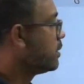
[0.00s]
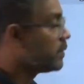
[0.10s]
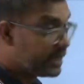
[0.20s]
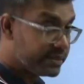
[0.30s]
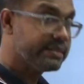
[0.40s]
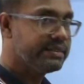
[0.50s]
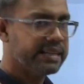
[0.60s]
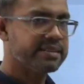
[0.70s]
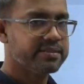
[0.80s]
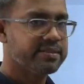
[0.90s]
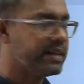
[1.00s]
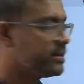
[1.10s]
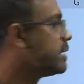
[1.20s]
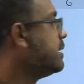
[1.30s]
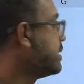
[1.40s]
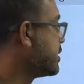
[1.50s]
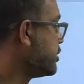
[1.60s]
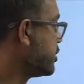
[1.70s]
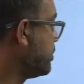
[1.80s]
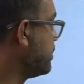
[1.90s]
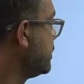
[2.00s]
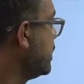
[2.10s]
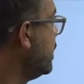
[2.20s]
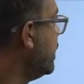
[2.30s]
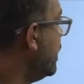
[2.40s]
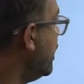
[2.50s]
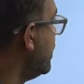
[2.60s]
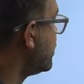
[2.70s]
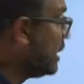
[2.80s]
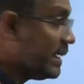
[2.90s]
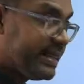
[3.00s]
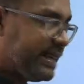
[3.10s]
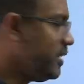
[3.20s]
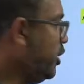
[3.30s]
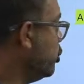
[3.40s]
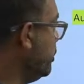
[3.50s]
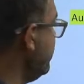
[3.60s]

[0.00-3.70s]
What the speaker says: That's a relationship. So let's assume